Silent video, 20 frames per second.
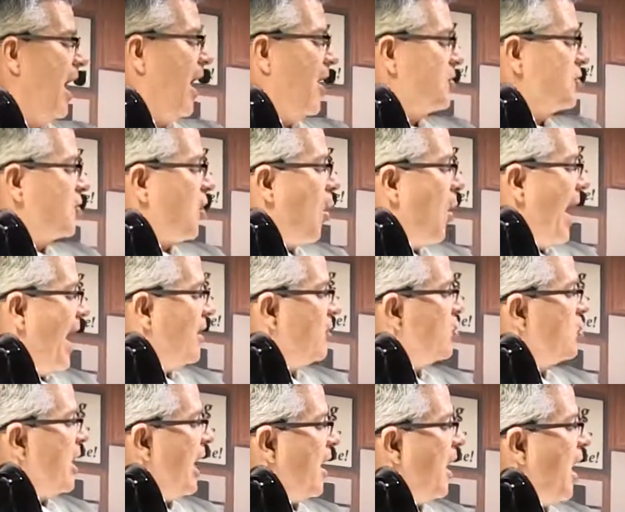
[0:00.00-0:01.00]
So go ahead and
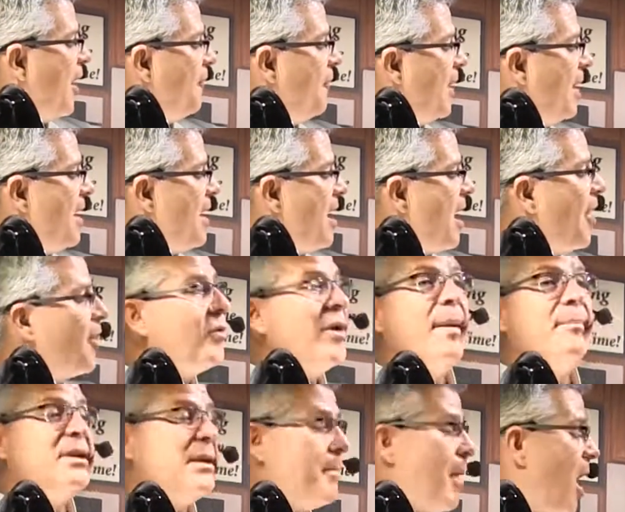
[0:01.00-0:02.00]
check off another
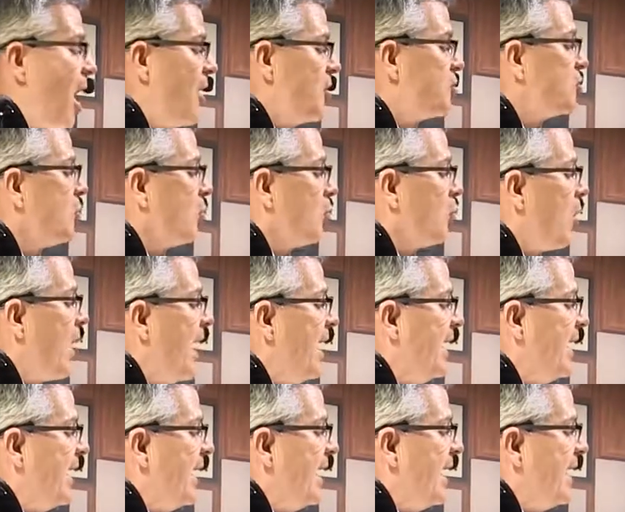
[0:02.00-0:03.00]
empty box.
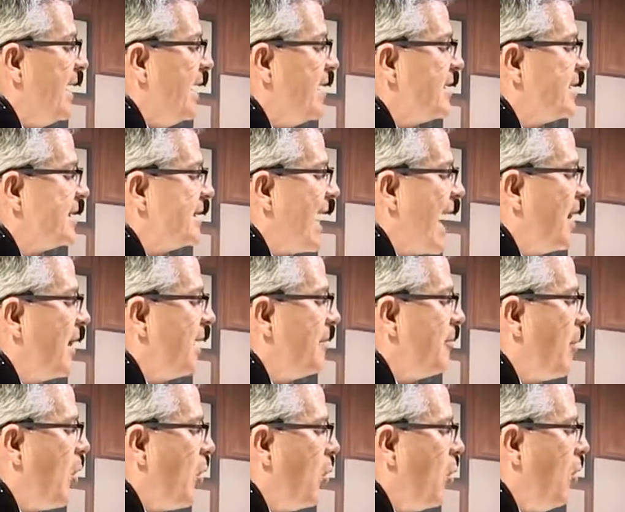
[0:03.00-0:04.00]
Write in salad
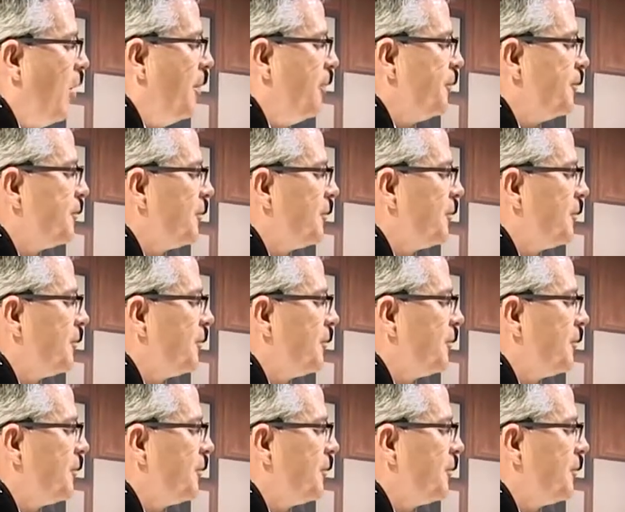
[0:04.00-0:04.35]
bowl.